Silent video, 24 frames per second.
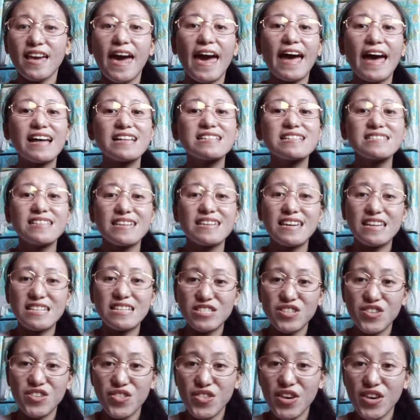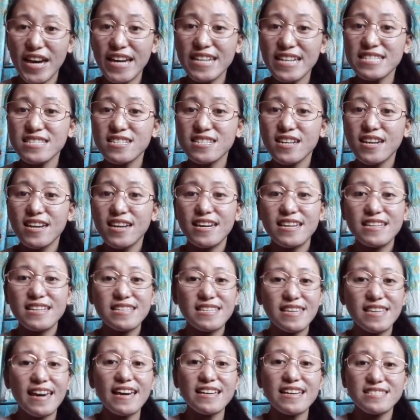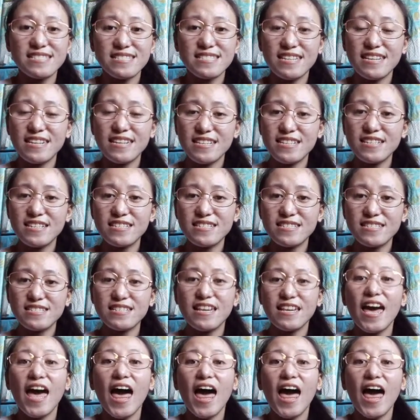and is that, yes it is.